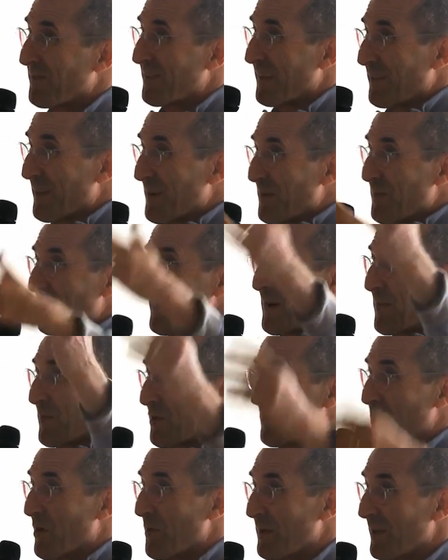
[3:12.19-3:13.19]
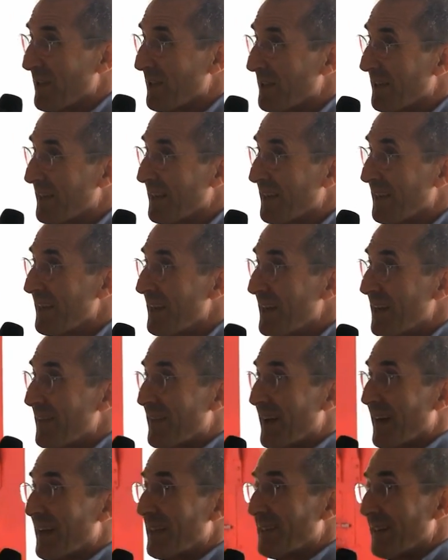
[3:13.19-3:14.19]
that there'd be upward mobility,
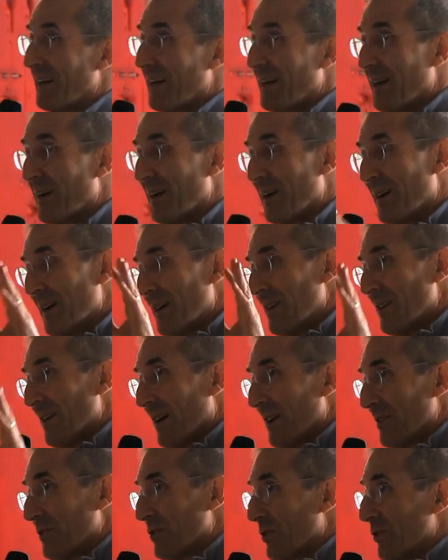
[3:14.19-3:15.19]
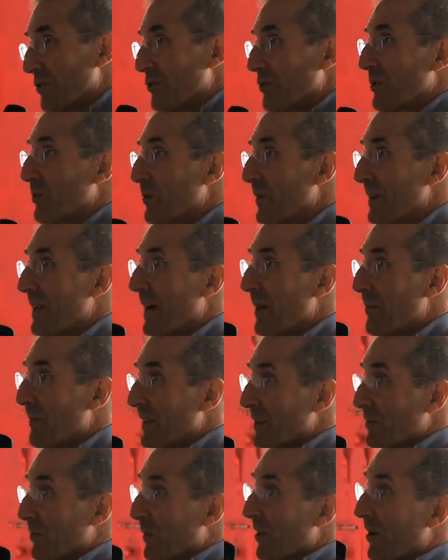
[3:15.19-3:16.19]
that children would not be
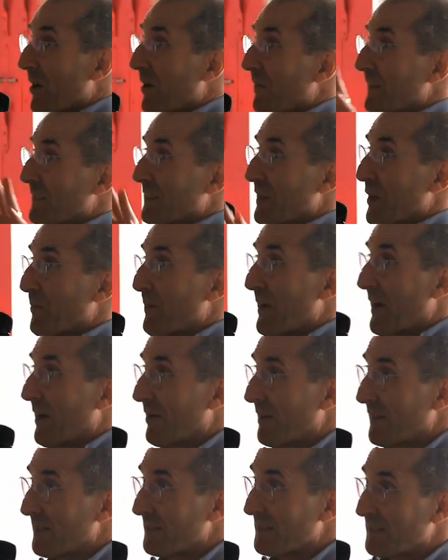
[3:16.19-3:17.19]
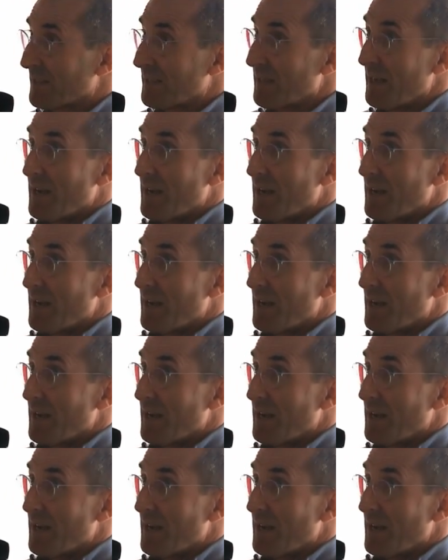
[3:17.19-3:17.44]
as well off as their parents,